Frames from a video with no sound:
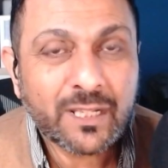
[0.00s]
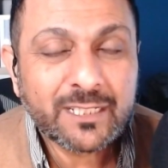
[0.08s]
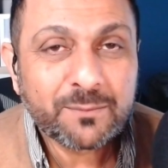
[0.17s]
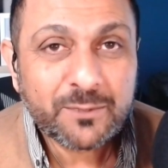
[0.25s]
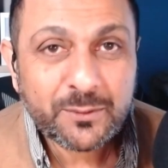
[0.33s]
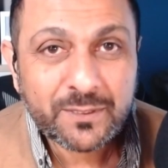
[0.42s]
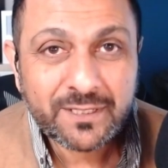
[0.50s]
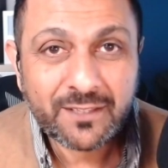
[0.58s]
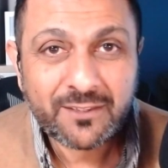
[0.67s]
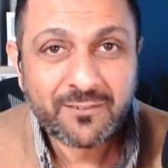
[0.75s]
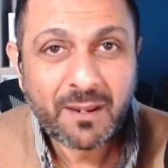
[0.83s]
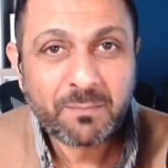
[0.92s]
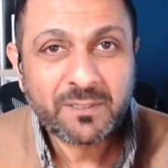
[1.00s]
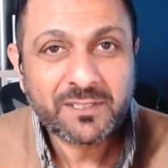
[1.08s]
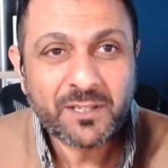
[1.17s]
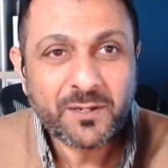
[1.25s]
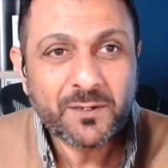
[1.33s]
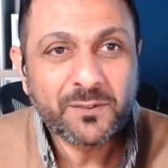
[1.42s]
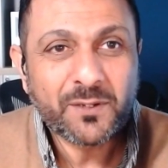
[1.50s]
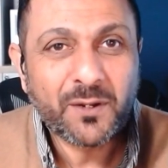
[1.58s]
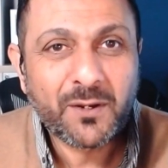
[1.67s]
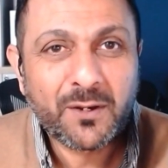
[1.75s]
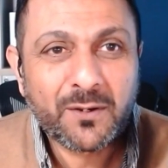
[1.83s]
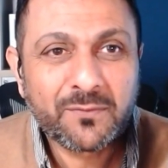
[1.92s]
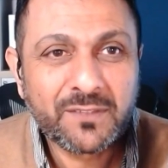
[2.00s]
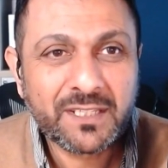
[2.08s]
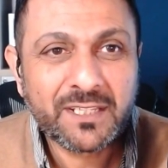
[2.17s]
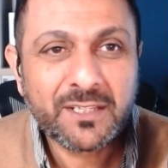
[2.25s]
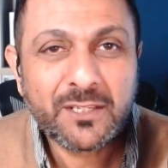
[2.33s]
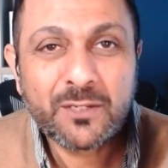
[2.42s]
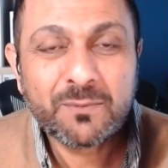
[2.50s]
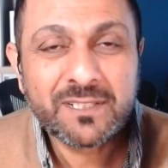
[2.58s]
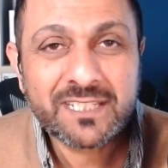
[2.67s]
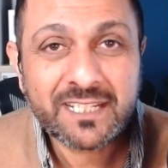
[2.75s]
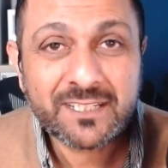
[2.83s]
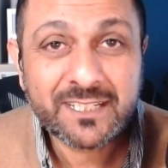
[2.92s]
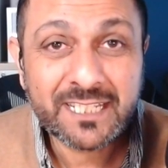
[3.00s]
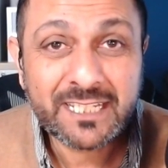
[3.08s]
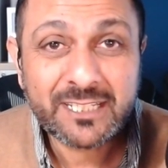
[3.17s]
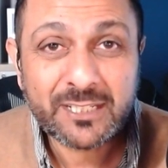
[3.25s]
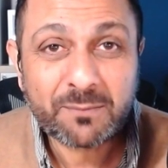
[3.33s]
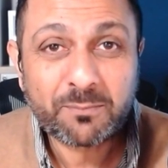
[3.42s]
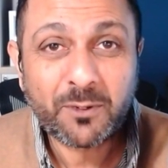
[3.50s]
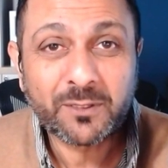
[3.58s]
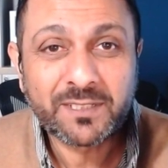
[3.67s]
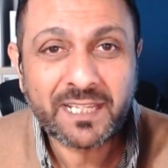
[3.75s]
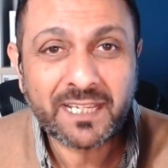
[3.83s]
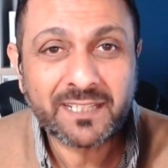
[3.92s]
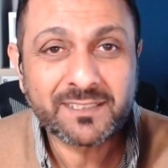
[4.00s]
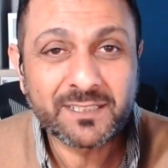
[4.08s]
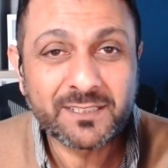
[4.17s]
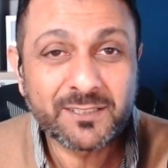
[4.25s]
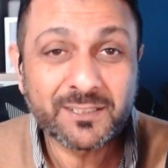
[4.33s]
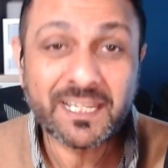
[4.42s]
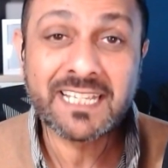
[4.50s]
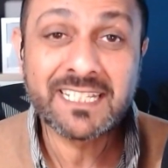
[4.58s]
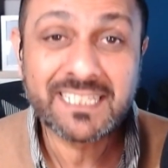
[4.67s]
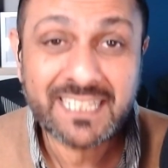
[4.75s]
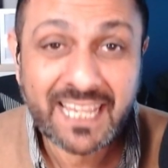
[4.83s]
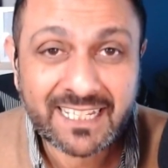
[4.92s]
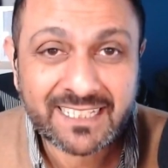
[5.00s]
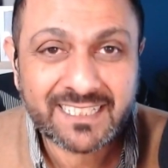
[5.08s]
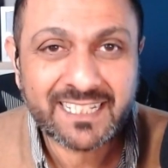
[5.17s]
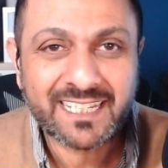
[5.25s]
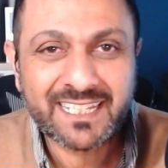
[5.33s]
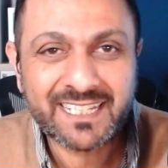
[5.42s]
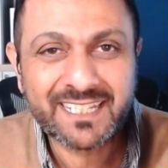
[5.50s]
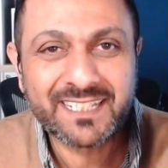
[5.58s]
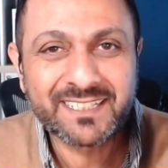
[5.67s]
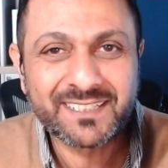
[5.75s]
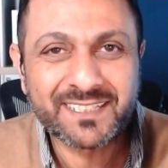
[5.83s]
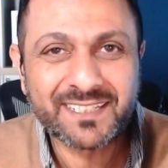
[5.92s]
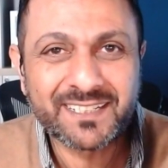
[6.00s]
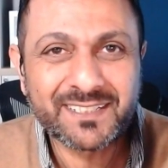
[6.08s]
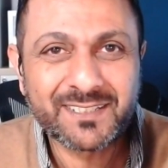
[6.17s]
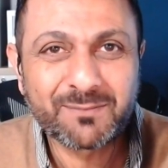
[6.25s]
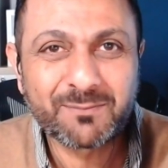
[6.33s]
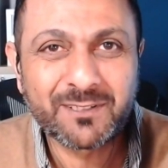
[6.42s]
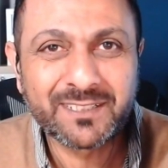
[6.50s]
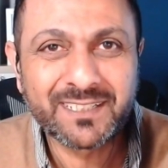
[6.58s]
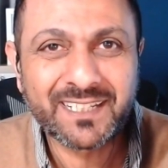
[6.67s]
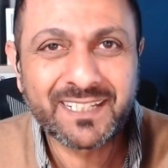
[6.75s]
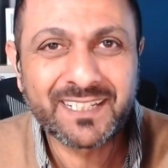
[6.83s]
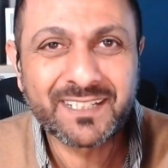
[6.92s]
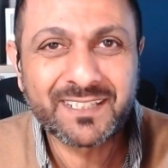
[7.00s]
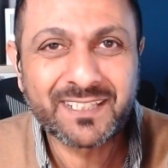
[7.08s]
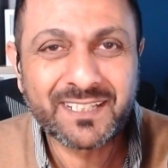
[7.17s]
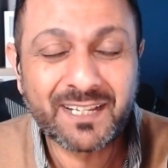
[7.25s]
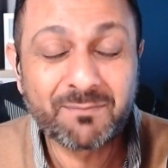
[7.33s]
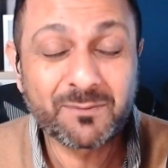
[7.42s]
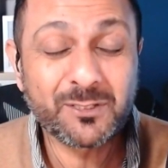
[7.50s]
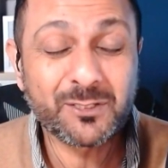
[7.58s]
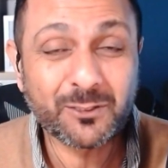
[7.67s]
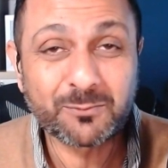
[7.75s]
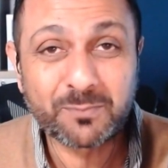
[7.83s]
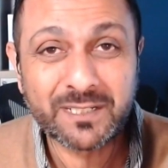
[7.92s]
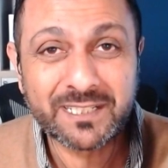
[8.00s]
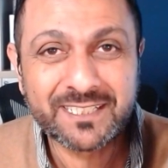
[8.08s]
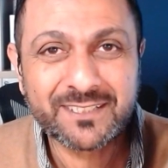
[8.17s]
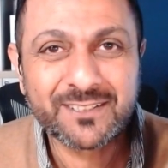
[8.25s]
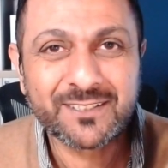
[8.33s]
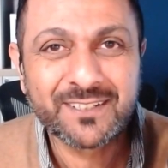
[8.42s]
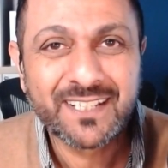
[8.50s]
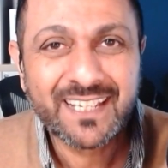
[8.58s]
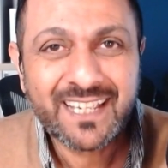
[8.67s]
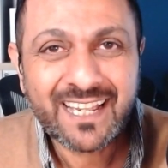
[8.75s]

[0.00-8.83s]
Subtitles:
Welcome to another episode of the Human-Centered Leadership Podcast, and today's guest is someone that I'm so pleased to